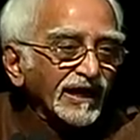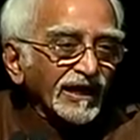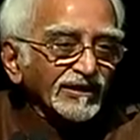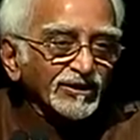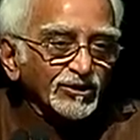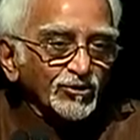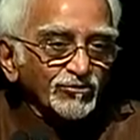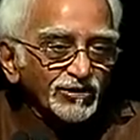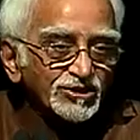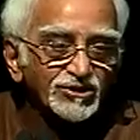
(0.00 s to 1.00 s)
and the
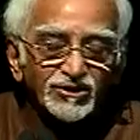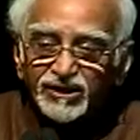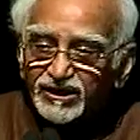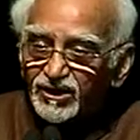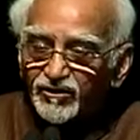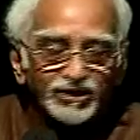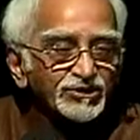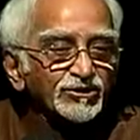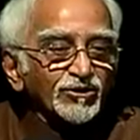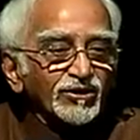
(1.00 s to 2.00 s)
Universal
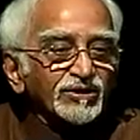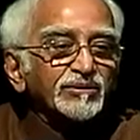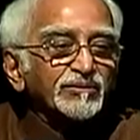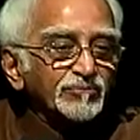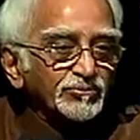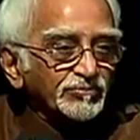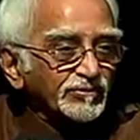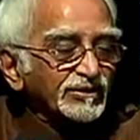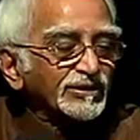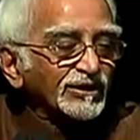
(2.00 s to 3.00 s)
Declaration on
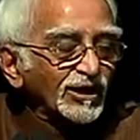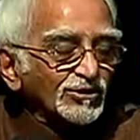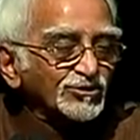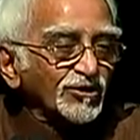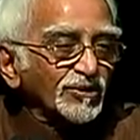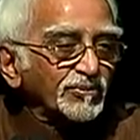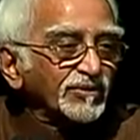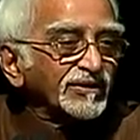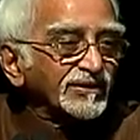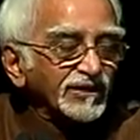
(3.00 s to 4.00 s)
Cultural
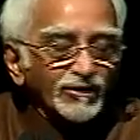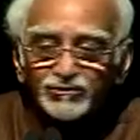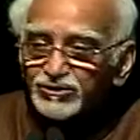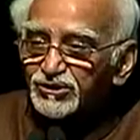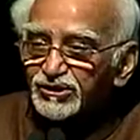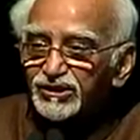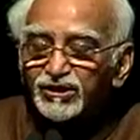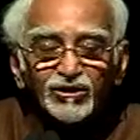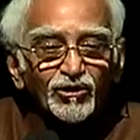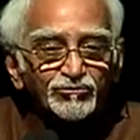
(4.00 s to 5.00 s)
Diversity
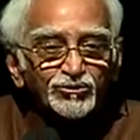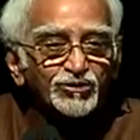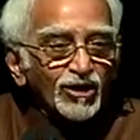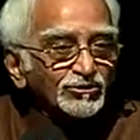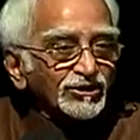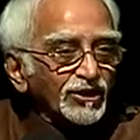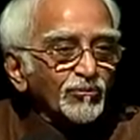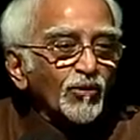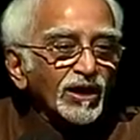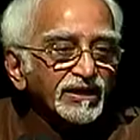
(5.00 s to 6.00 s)
of
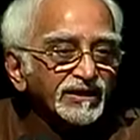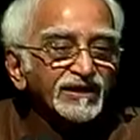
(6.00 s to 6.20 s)
2001,